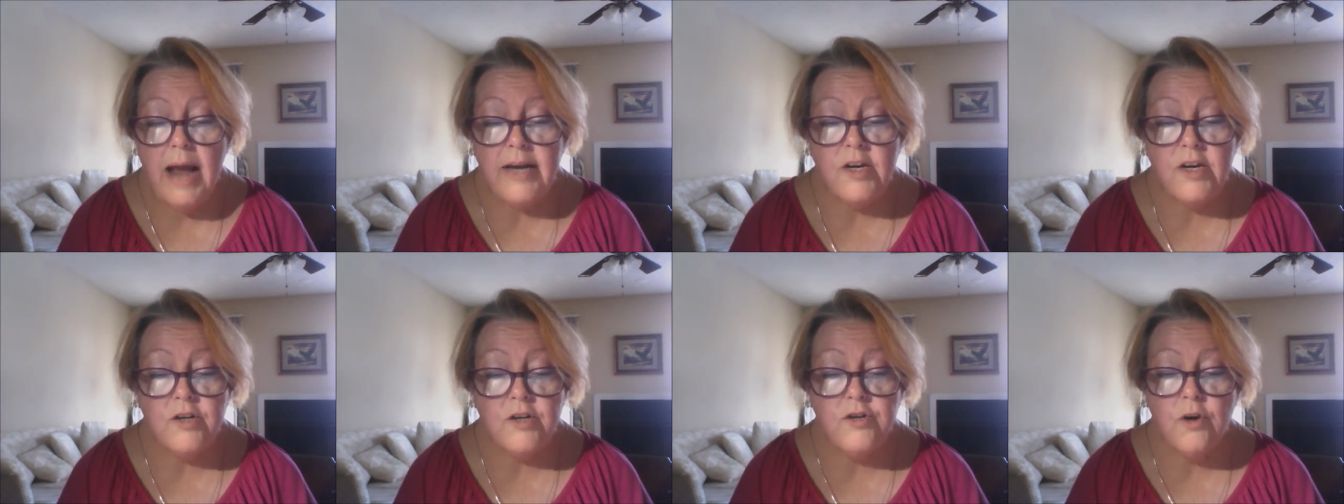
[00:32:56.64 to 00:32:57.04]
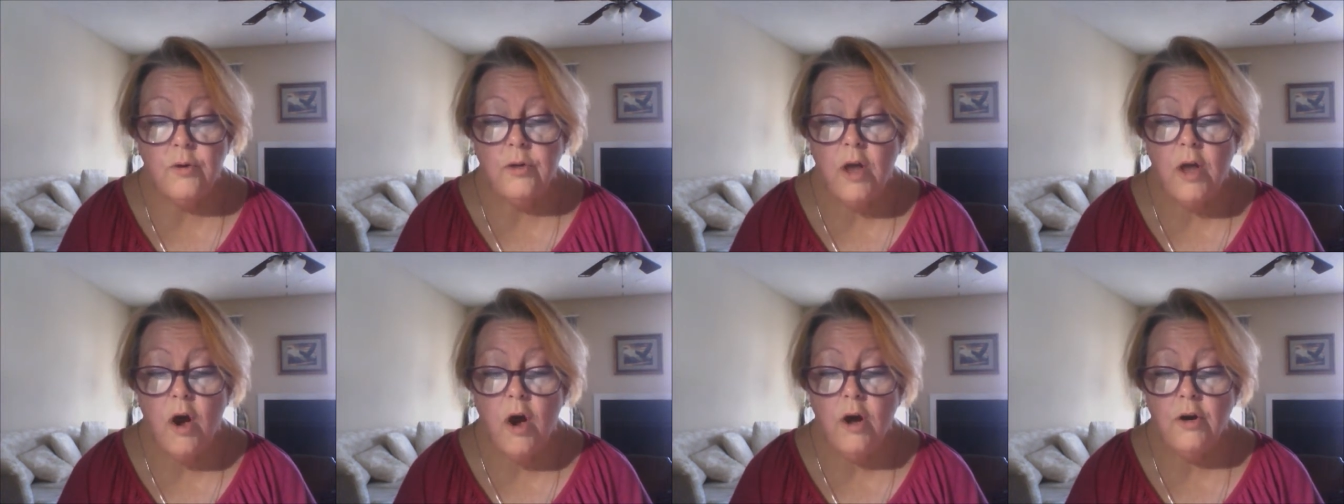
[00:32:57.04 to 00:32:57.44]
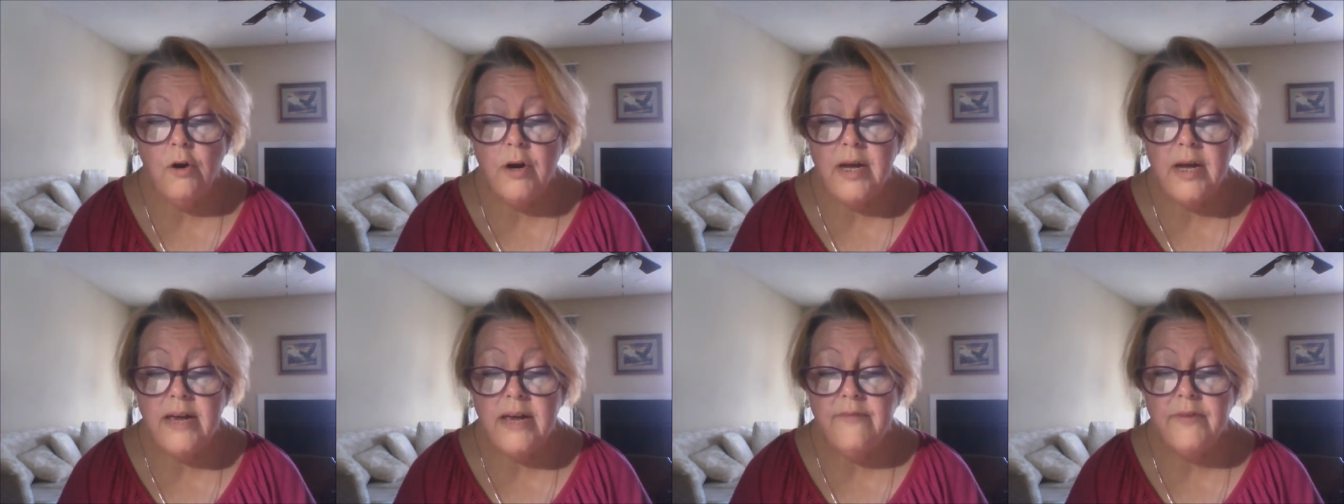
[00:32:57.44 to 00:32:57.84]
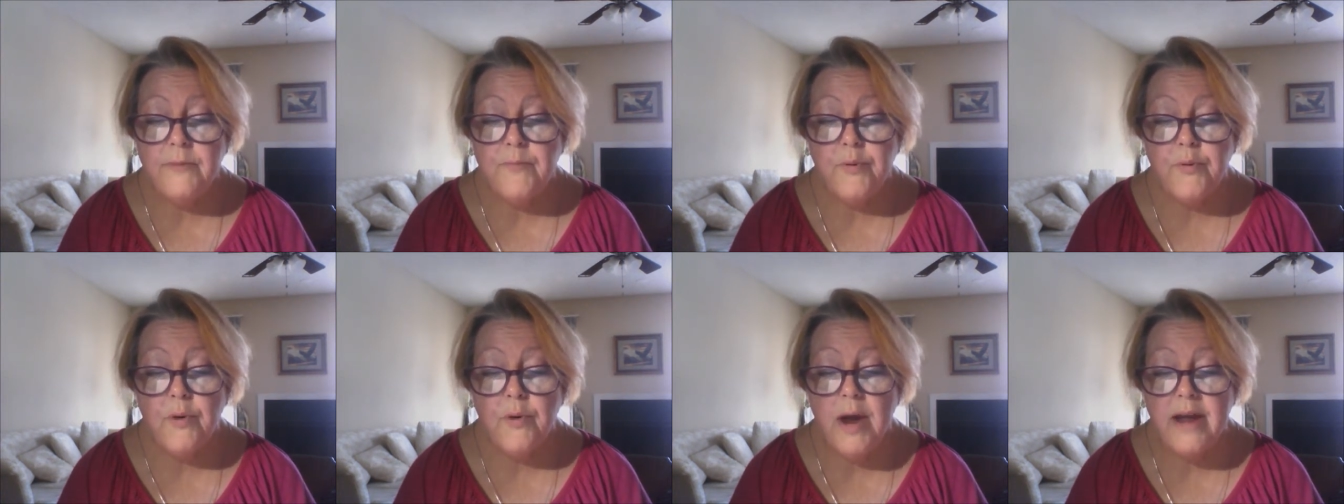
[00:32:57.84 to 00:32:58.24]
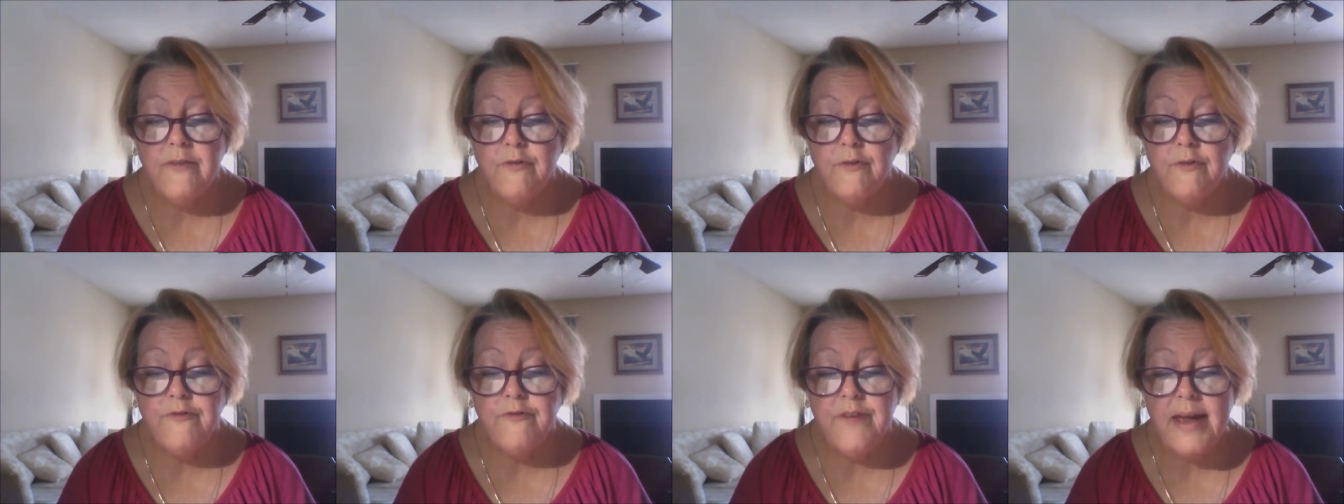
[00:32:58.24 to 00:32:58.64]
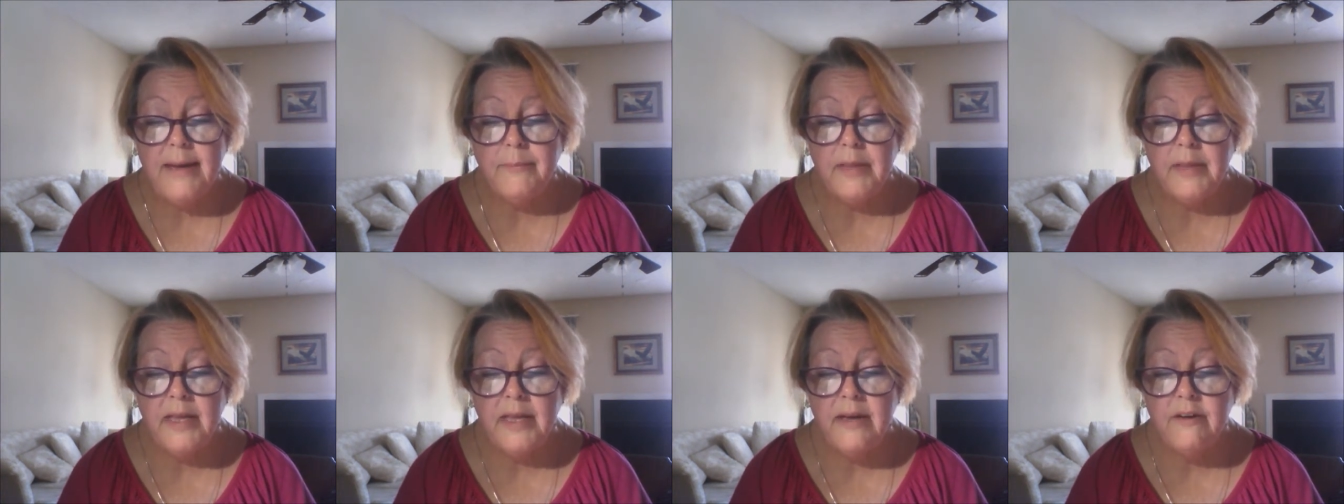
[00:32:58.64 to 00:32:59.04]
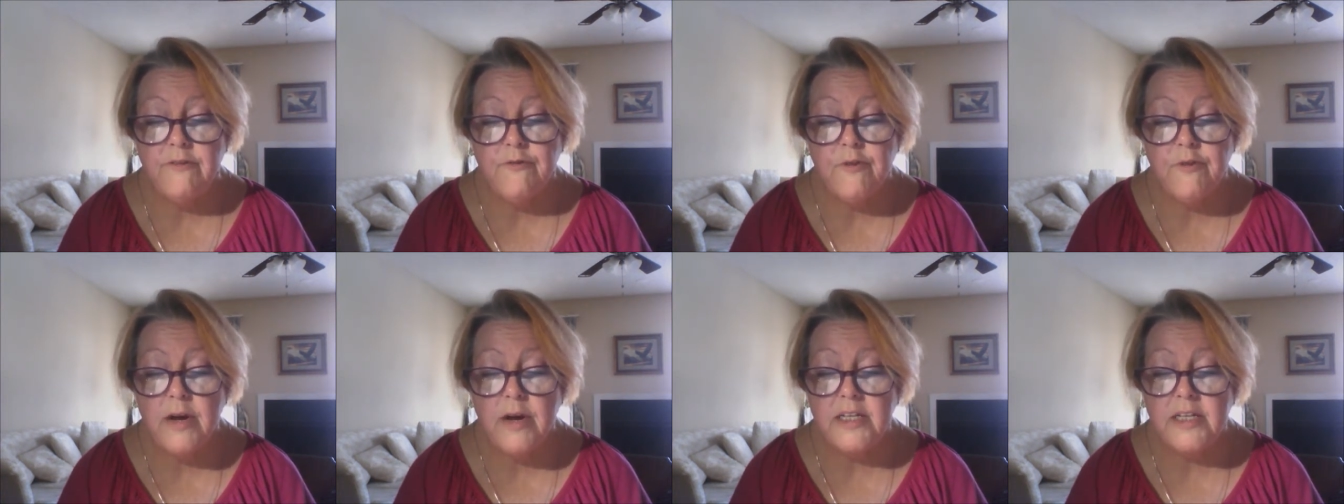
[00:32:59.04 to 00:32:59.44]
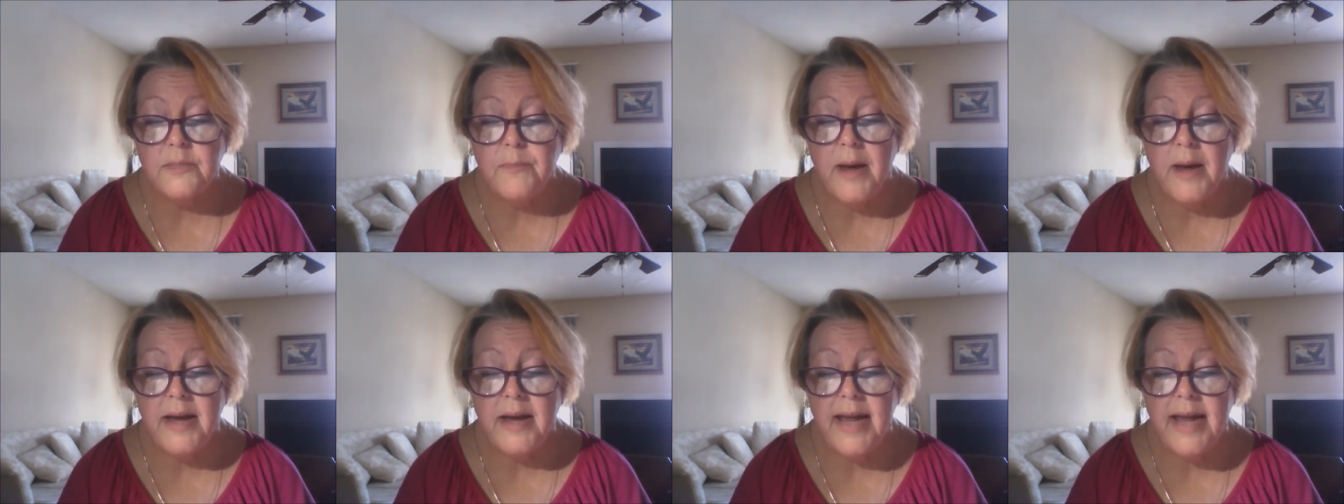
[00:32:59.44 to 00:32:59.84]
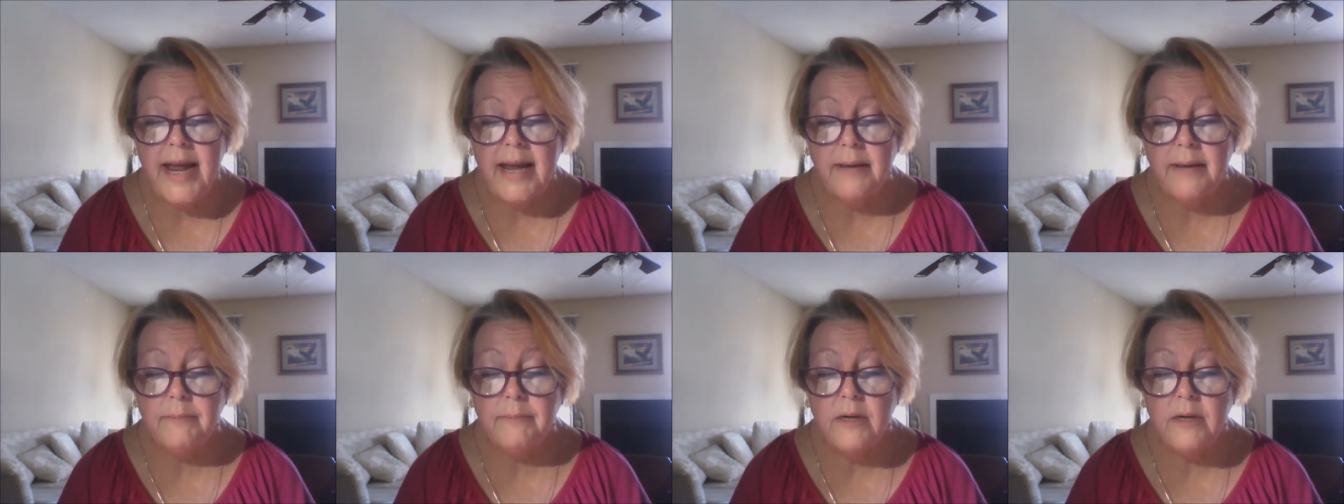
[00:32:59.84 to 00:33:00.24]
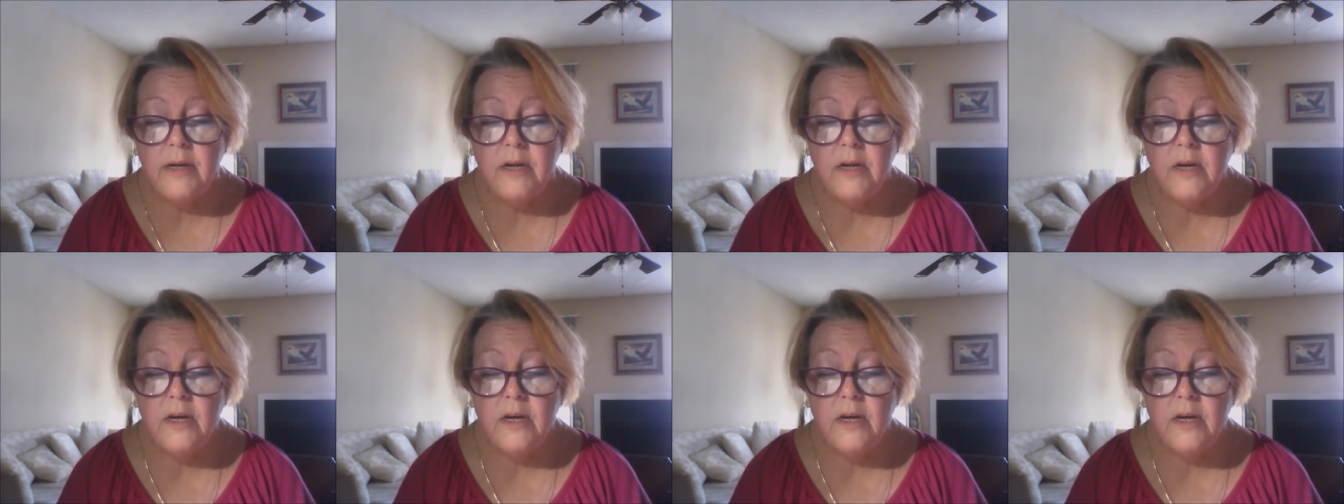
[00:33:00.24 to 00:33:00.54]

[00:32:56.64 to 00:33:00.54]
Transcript: I could no longer even pray for family and friends by name,